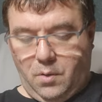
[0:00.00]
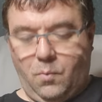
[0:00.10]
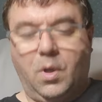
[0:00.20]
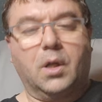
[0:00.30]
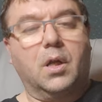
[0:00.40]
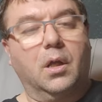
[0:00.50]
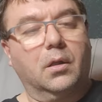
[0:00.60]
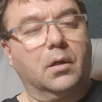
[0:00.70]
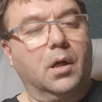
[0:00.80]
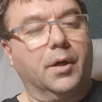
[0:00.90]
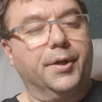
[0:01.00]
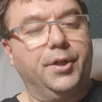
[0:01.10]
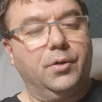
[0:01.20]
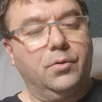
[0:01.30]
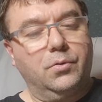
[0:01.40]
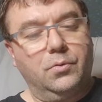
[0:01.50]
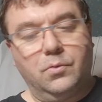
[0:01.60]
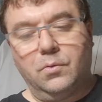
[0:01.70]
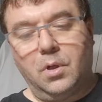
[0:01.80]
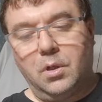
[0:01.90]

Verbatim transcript: what color are you?